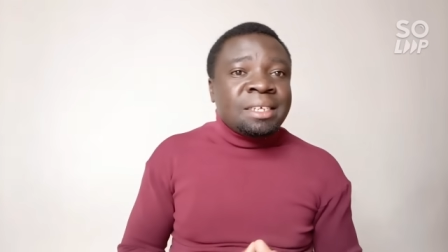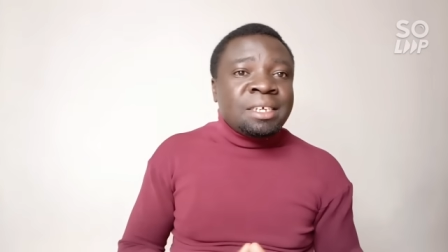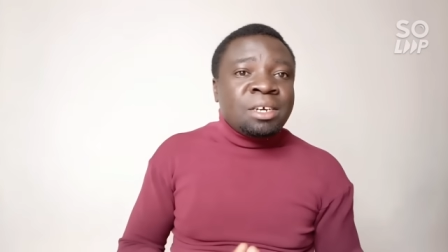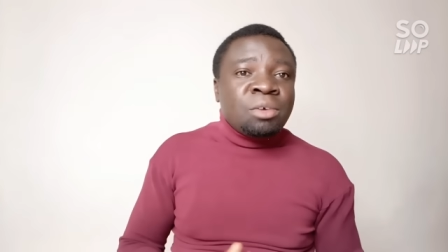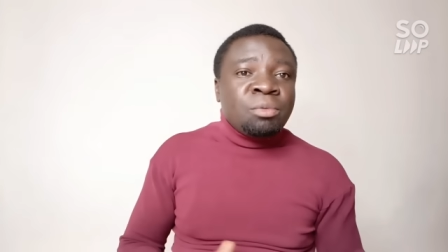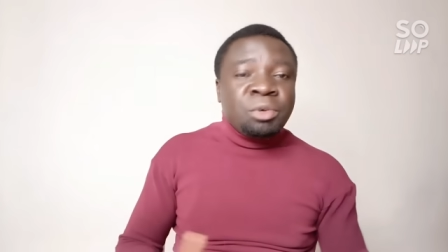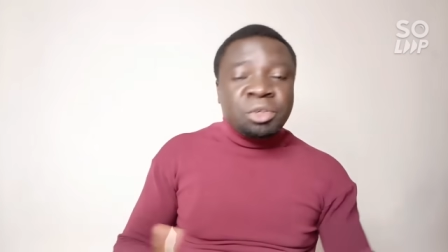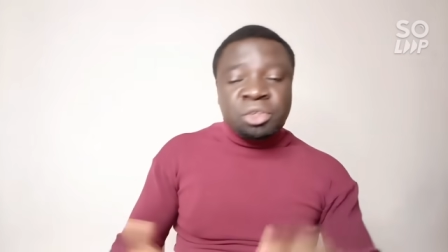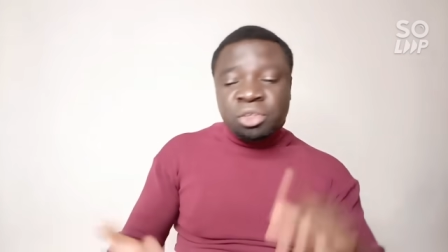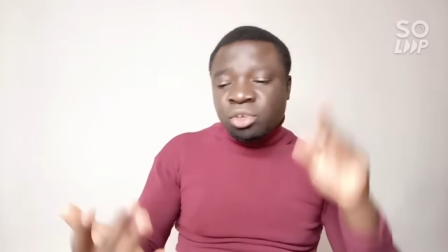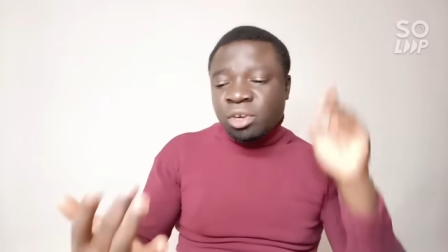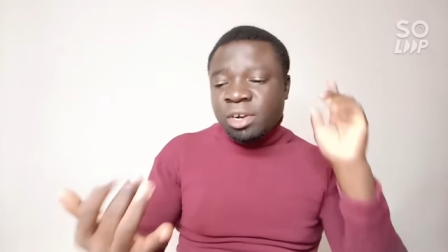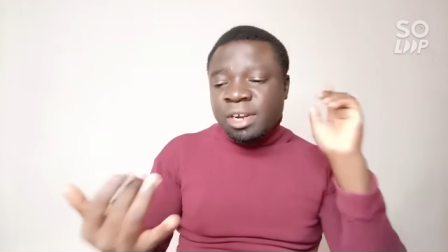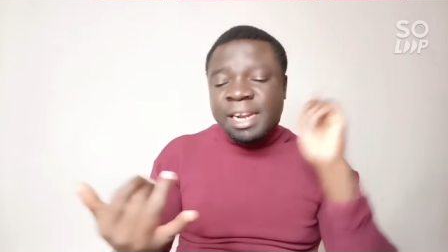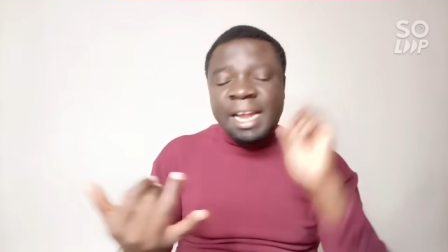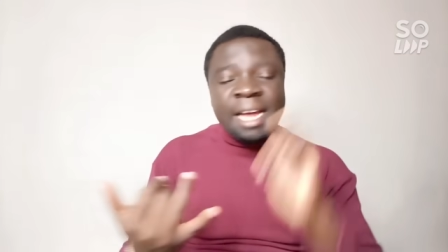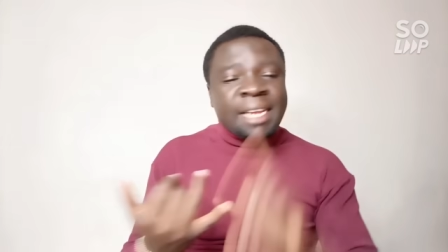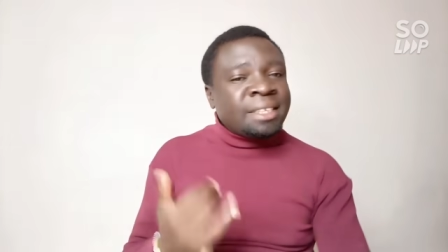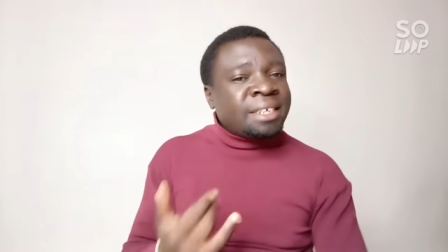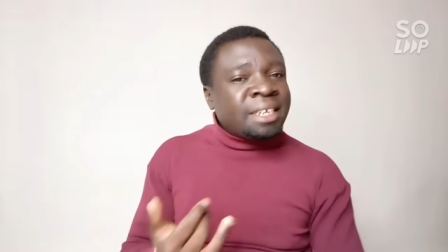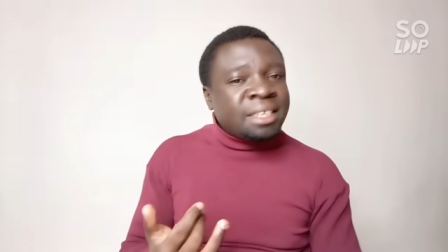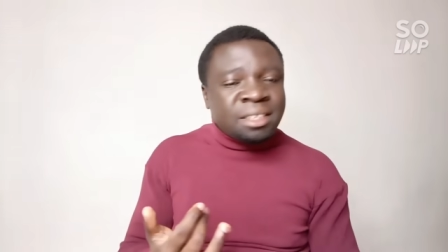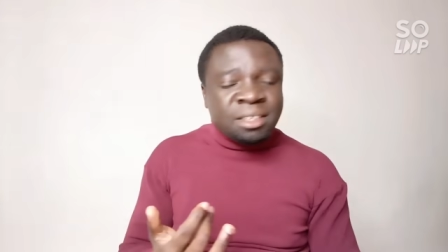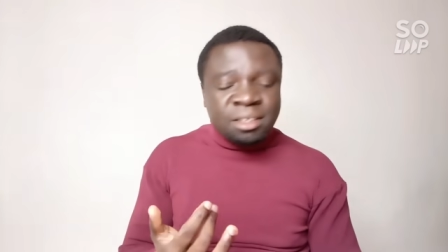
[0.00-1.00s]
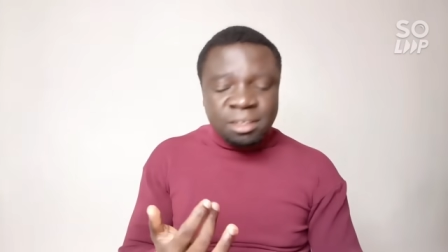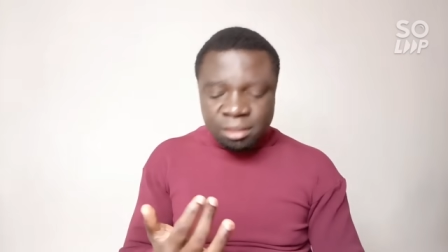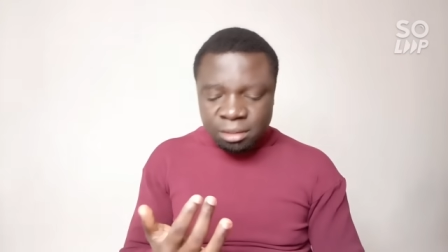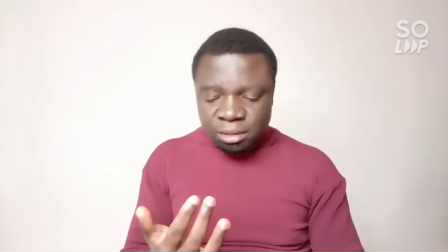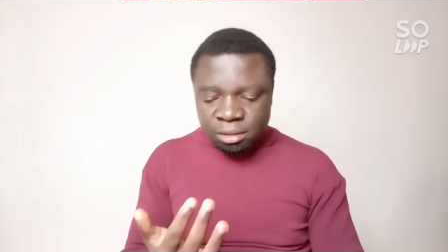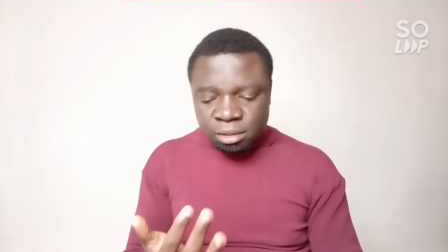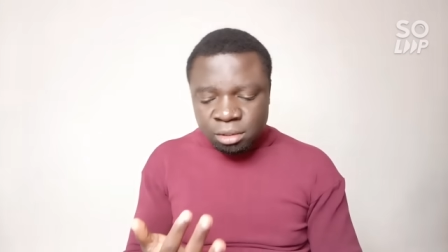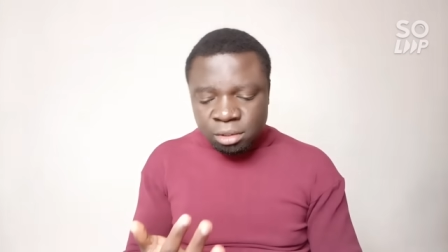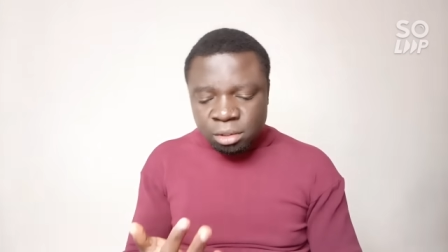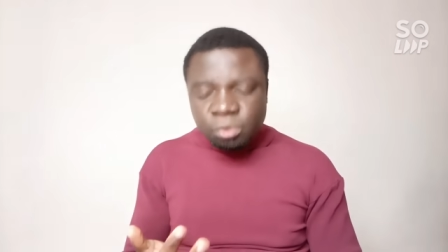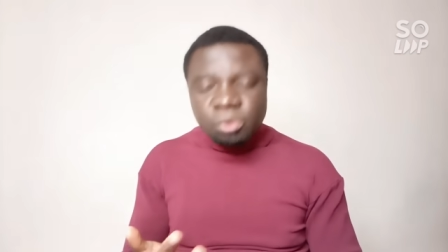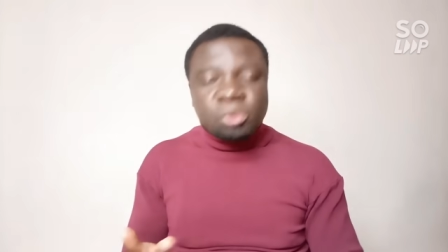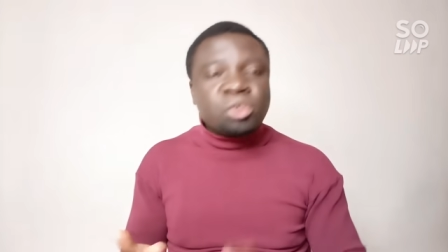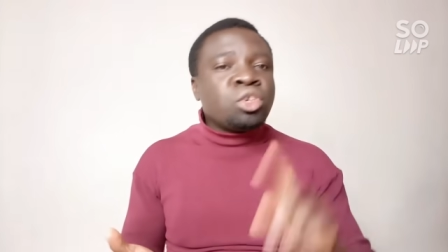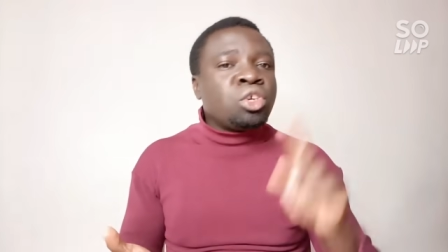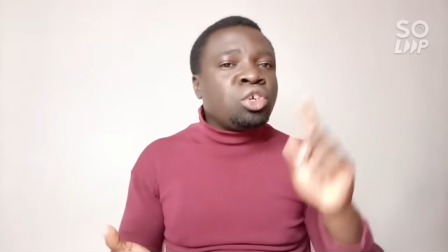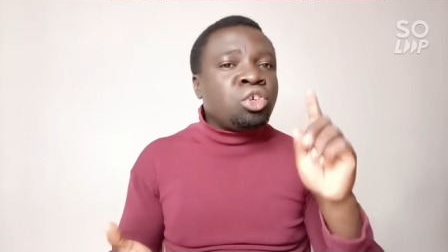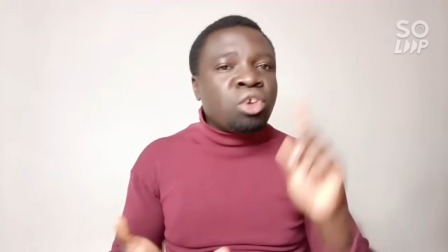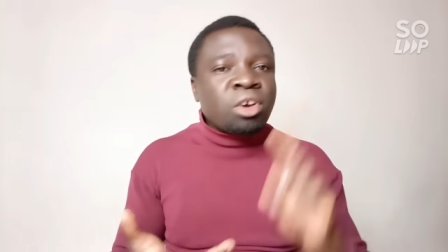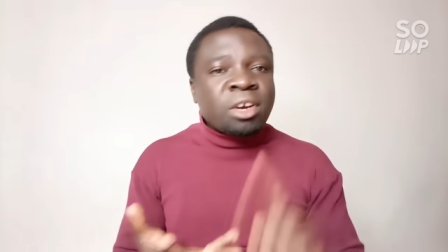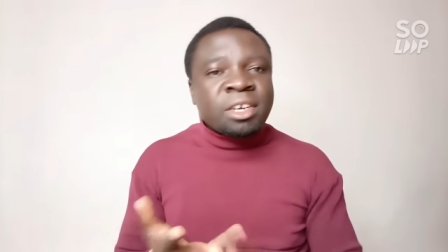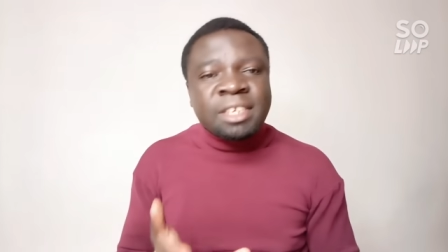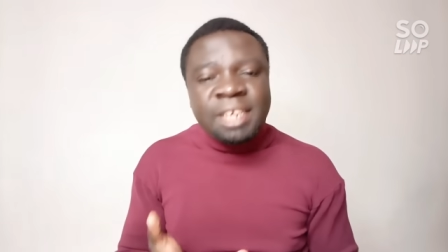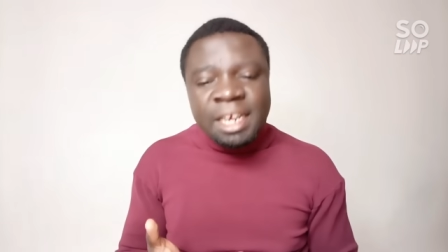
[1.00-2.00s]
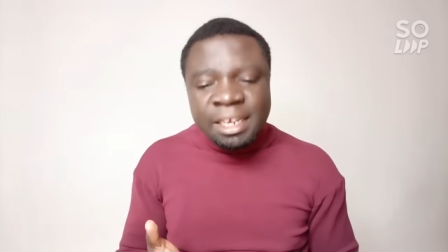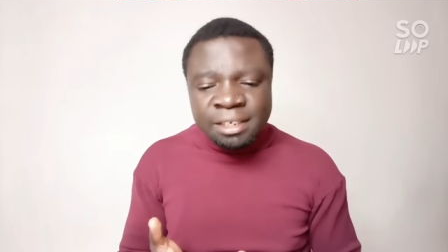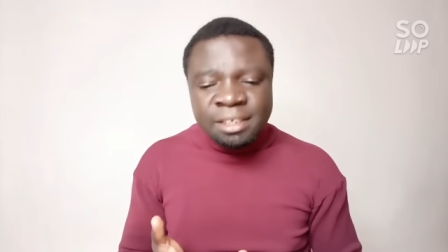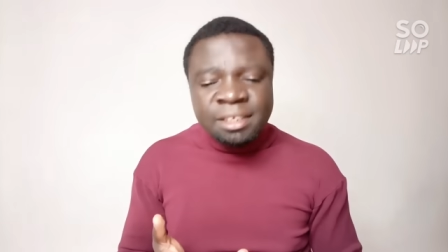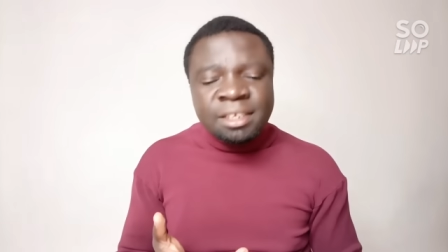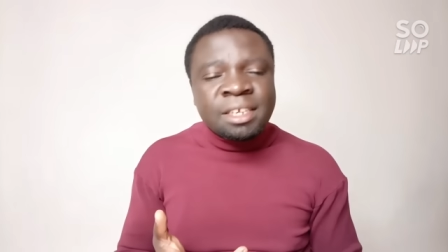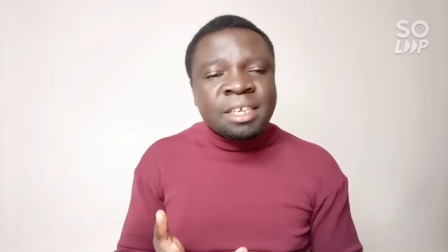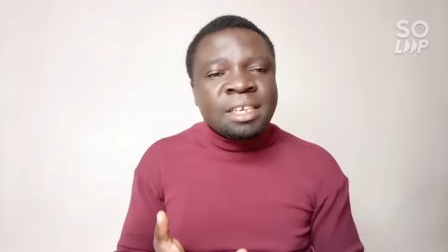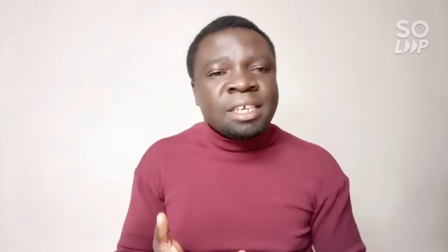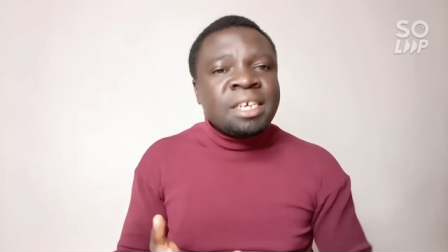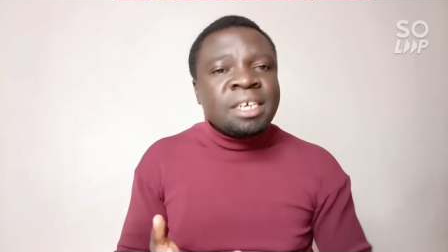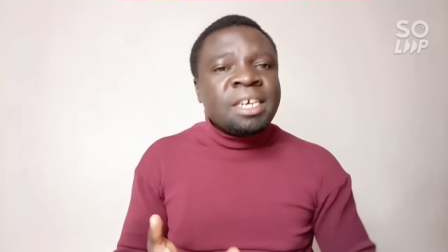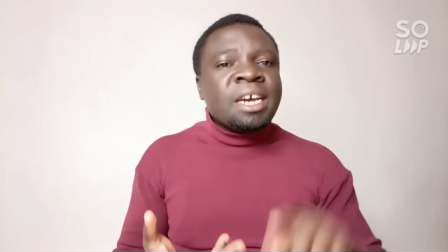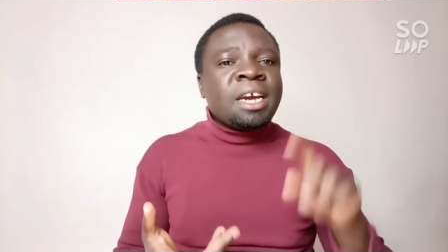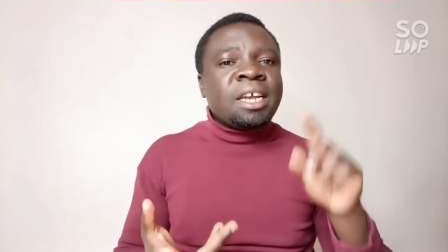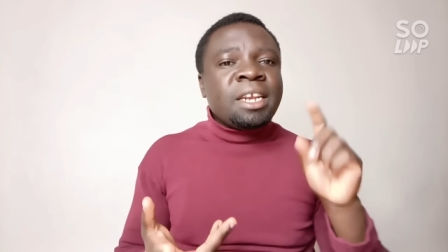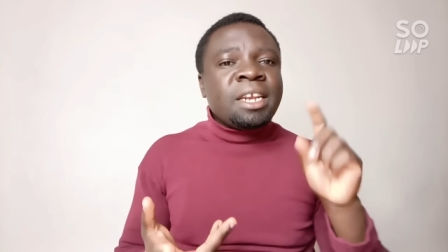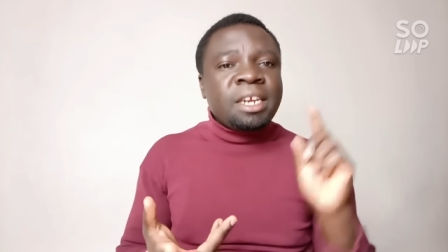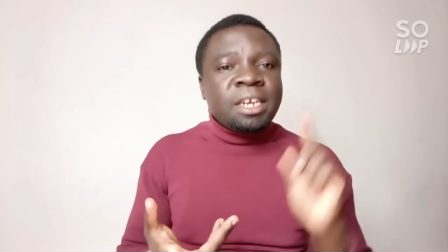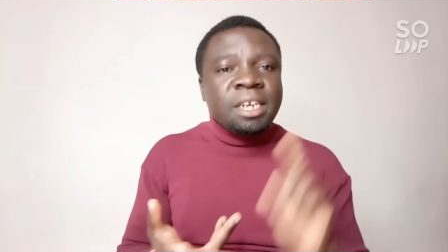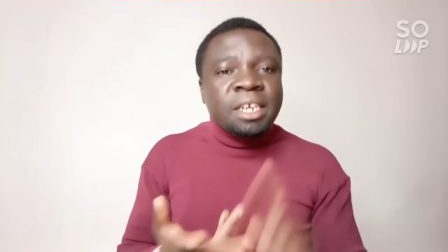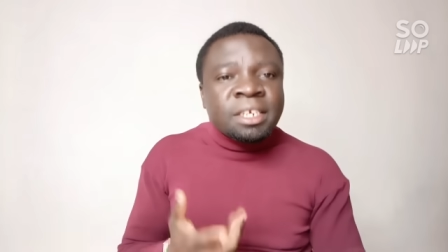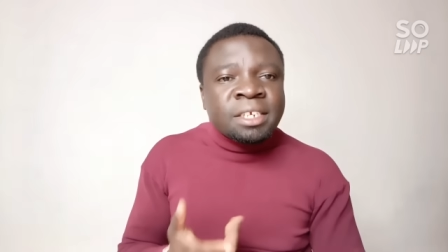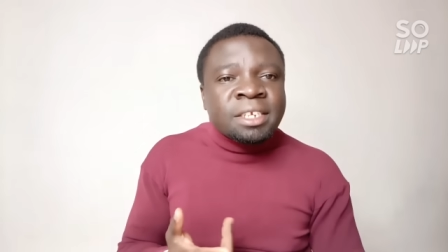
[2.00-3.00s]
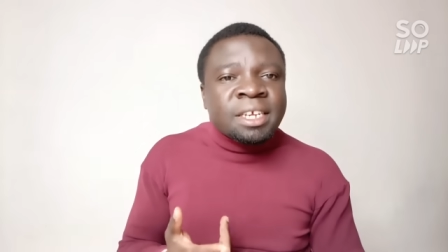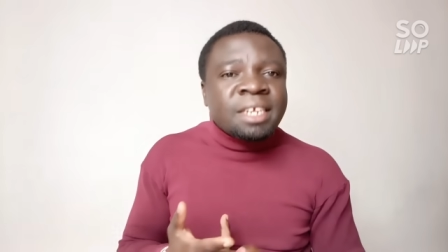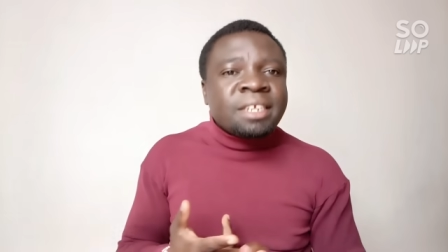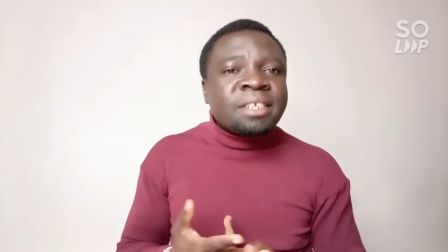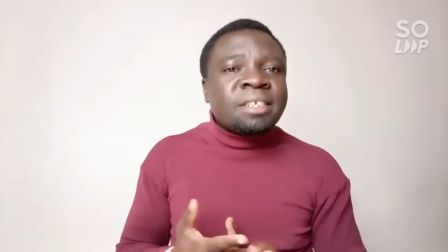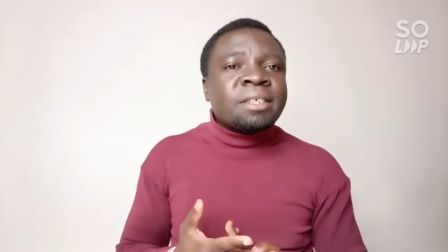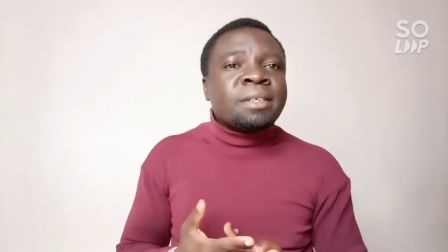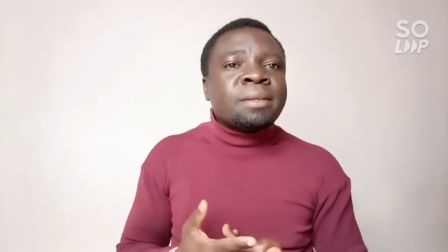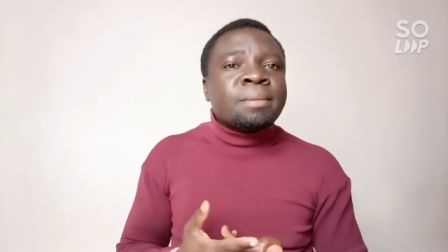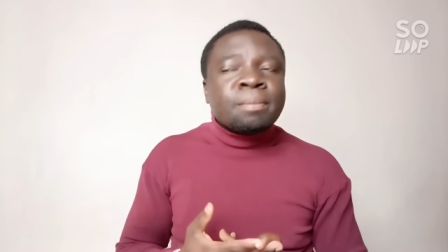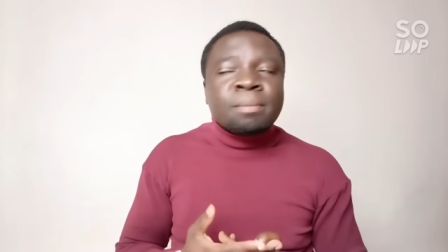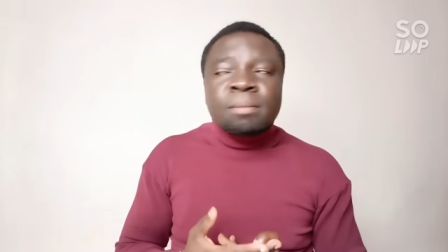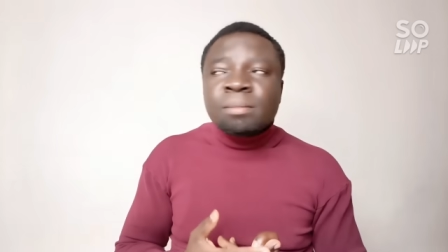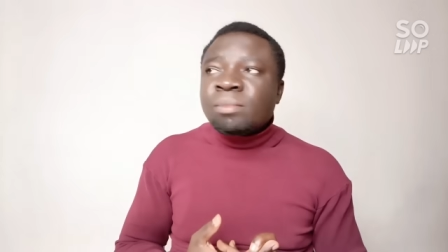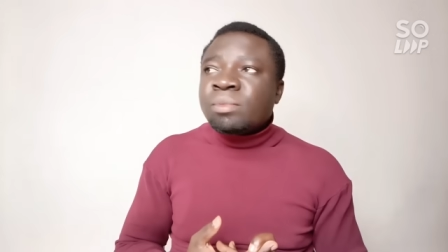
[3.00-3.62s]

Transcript: we saw nurses, we saw doctors, clinicians,